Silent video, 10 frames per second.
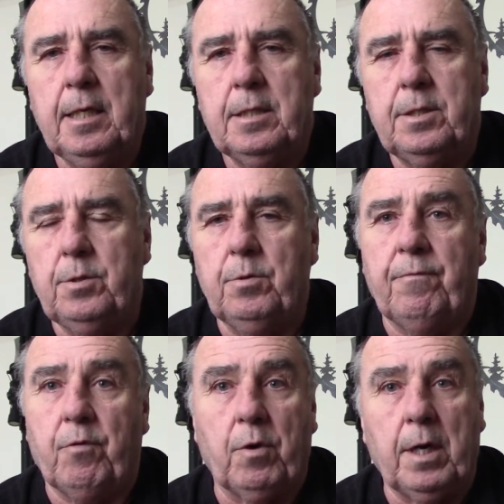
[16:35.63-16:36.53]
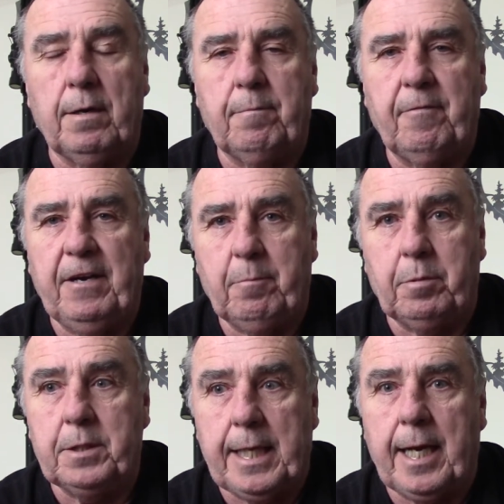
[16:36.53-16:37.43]
to 400 feet
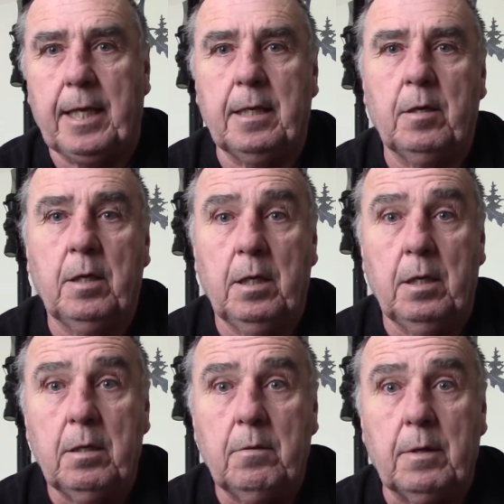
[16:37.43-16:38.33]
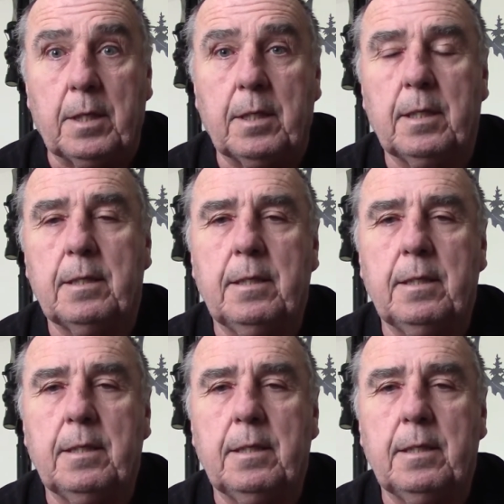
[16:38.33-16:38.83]
per second with